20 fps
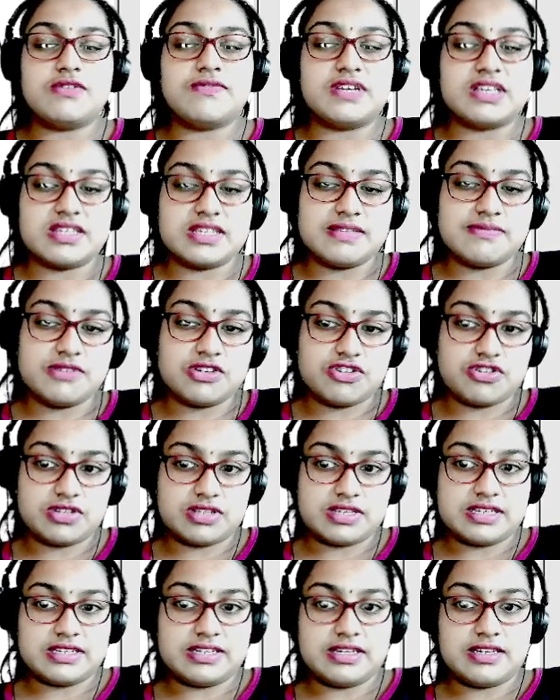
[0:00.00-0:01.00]
of
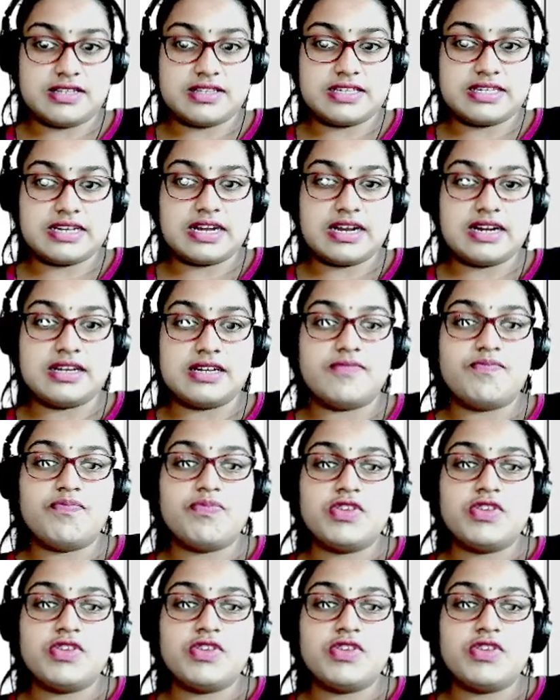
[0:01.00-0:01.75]
asymmetricity inside it.